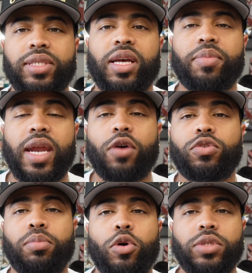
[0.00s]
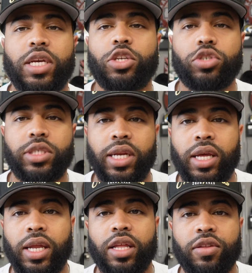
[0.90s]
something I was most interested
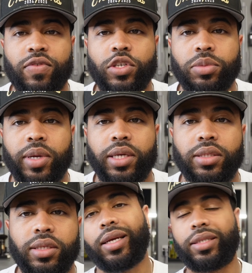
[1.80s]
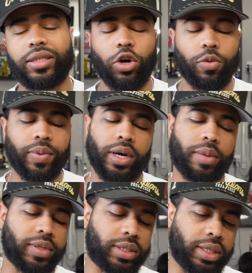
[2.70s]
in the first place. Let's just open it
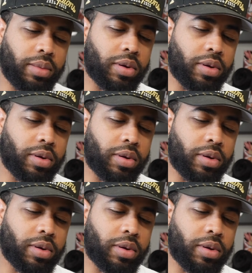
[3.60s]
up and see,